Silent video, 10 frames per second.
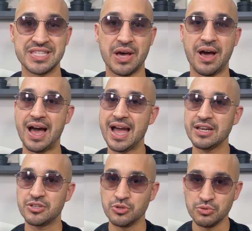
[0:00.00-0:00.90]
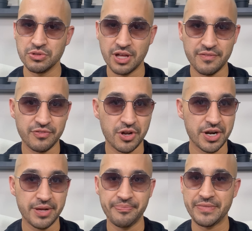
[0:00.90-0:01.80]
Now, I do love
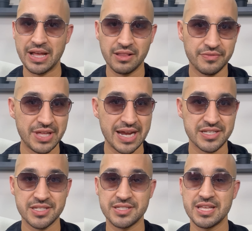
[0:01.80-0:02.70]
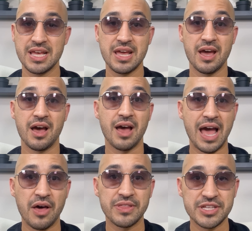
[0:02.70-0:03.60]
Florida. I love Texas, uh,
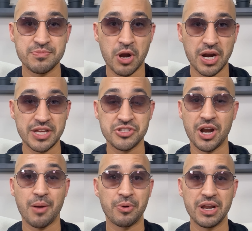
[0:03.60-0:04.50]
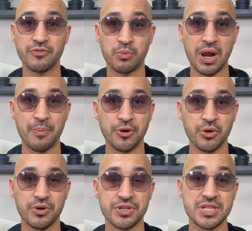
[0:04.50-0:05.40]
how these markets are operating for property
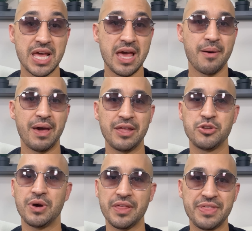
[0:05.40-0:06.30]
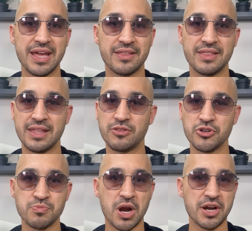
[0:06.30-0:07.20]
owners. Do I think that
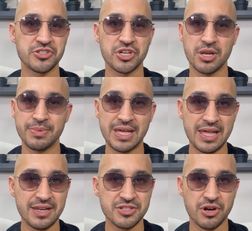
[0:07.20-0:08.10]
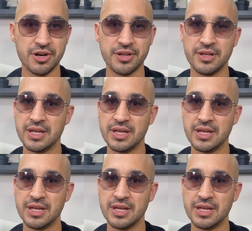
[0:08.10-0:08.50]
those markets are going to be hit as hard?